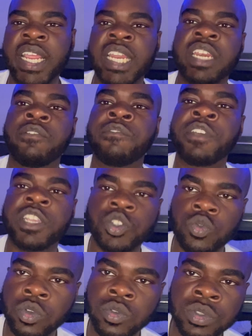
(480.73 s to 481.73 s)

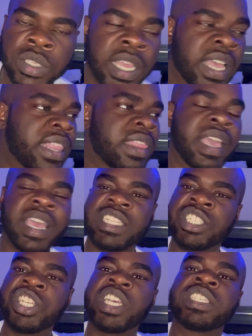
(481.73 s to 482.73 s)
individuals
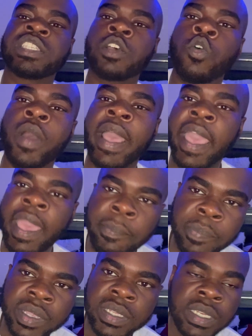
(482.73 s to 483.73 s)
that just so
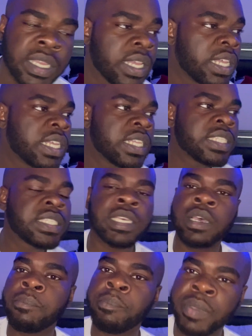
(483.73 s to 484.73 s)
happen
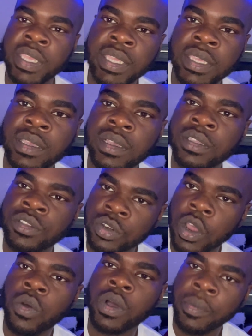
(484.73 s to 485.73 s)
to be, you
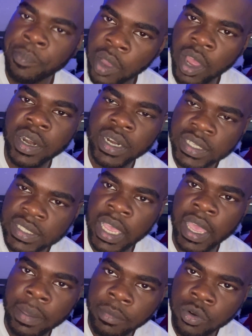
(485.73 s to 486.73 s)
know, a part of the
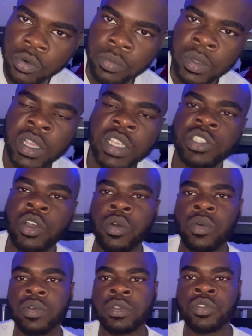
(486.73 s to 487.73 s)
same group.
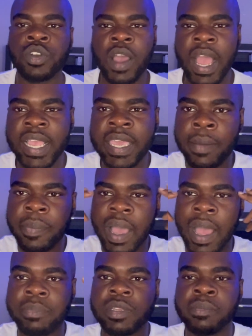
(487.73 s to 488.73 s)
So, you know, I kept an
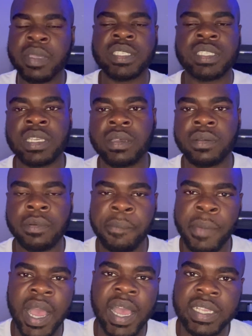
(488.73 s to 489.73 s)
optimistic
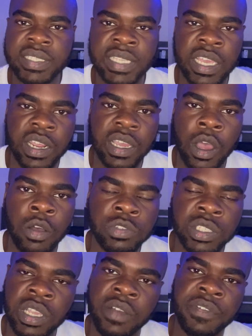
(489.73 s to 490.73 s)
mindset on
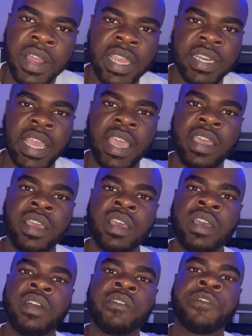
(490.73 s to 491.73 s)
stuff like that,
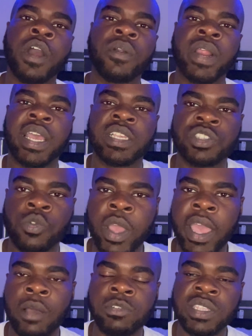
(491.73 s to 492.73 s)
far as the
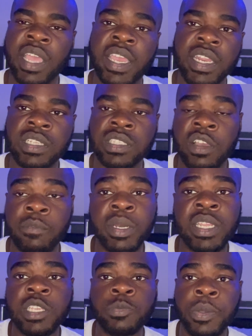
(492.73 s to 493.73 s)
way I was thinking and stuff. But
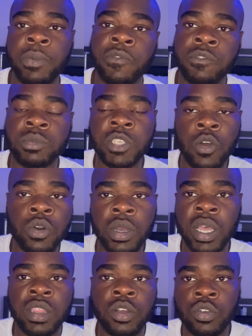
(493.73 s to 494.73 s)
these people from total
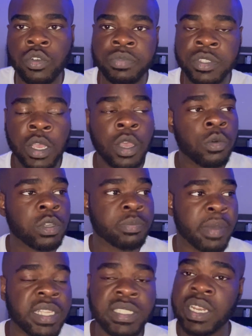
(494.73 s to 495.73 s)
other groups was
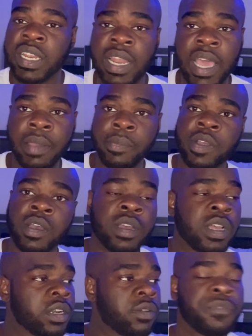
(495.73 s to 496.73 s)
basically like, bro,
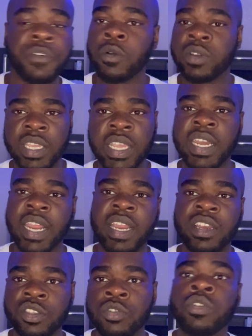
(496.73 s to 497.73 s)
them folk did
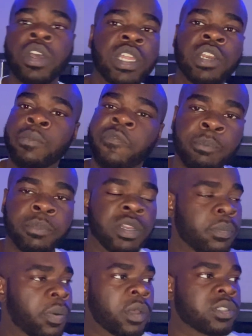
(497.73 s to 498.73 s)
that to you. Them,
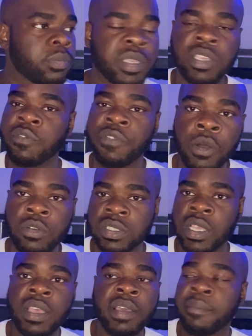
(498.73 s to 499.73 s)
them supposed to be your folks
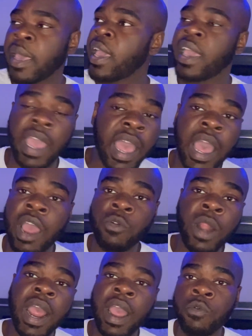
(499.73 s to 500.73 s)
man, I'll
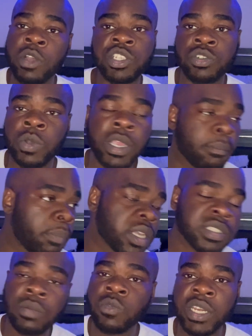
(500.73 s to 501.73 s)
ride with you. We could
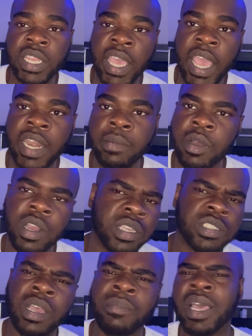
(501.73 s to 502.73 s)
bust them with the candy
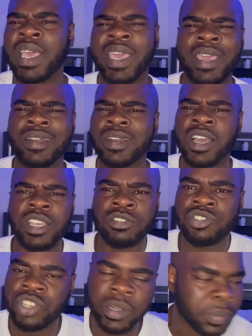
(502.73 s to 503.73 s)
bars. I'm like, hell no, nah, you
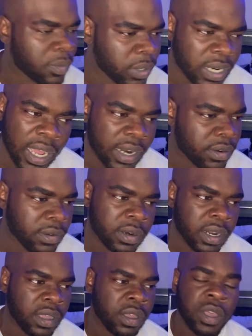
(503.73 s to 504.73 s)
tripping. We're not
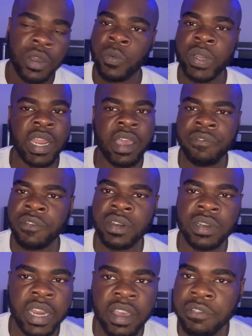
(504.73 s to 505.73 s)
doing it. We're not finna
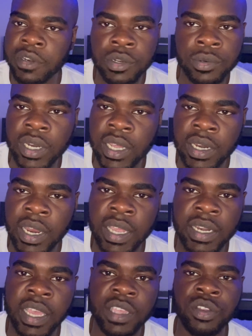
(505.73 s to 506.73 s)
never do nothing
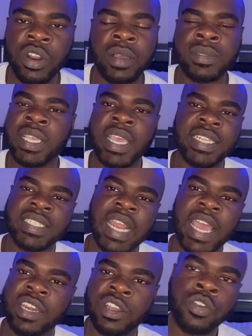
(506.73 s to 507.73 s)
like that. You know what I'm saying? It's
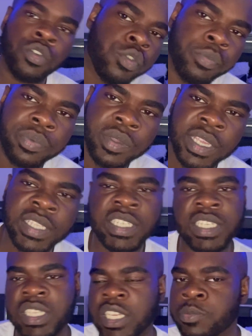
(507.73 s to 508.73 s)
not the group. It's
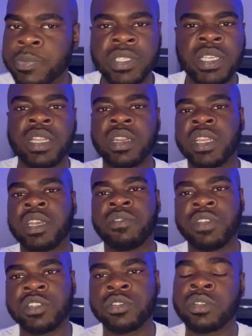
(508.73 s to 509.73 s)
just these particular
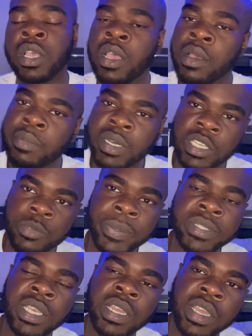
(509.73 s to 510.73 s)
individuals. But these
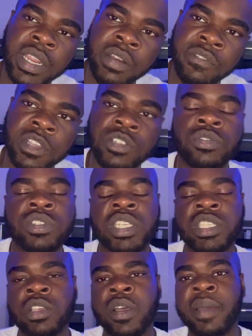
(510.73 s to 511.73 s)
particular individuals
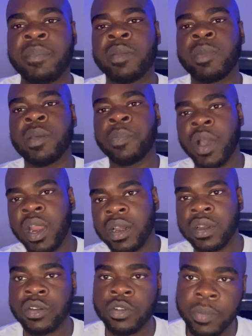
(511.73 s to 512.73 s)
just so happen to be a part of
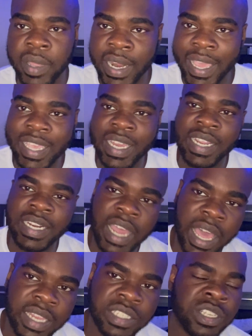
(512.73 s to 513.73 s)
the group and they get
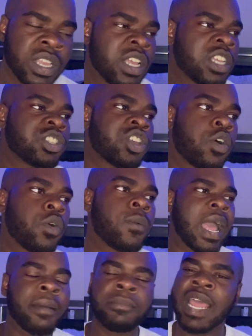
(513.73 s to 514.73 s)
acknowledged.
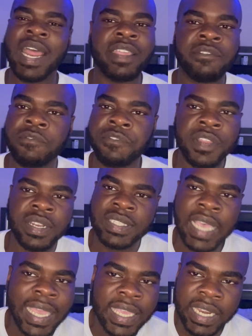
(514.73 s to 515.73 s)
So I'm not even finna
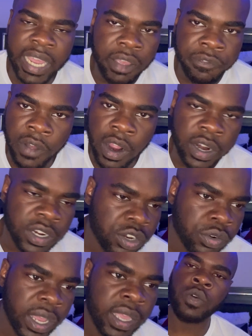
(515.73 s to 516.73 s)
take it that far and
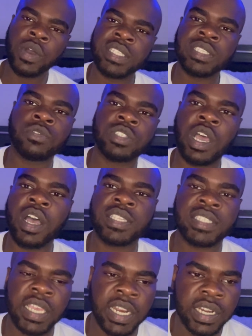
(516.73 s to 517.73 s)
do that. But once it was all
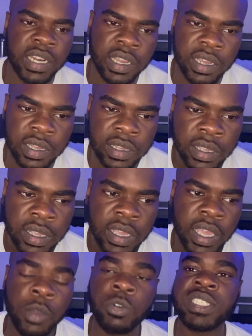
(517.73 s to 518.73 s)
said and done,
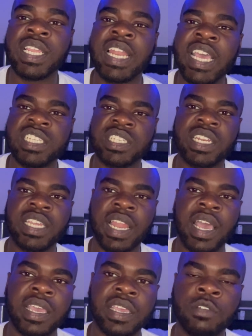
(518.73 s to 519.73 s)
it was allegedly
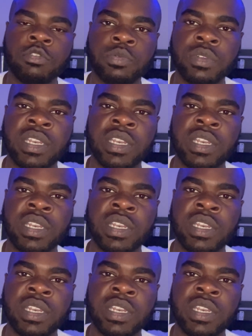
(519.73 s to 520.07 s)
like, it was,